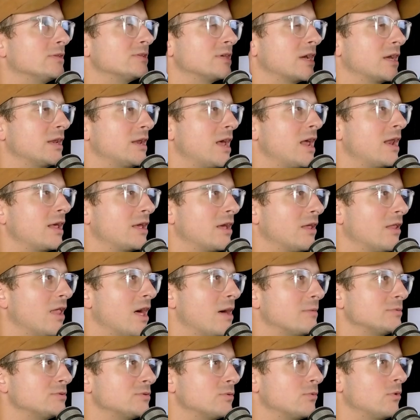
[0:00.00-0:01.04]
It's a Connecticut
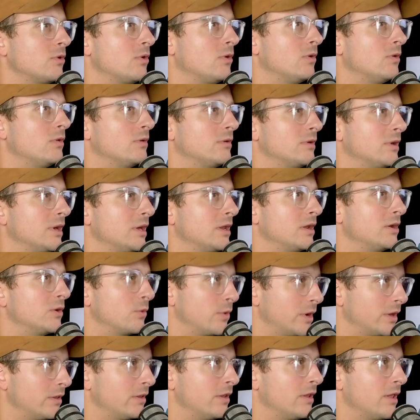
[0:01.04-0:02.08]
lobster roll and a
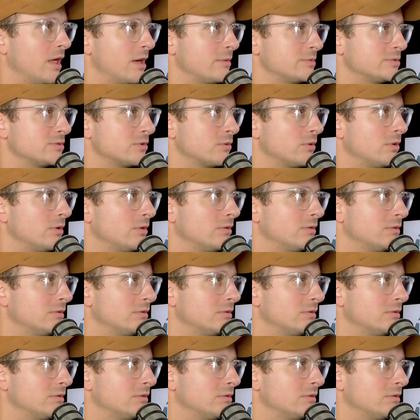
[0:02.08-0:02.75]
New England lobster roll.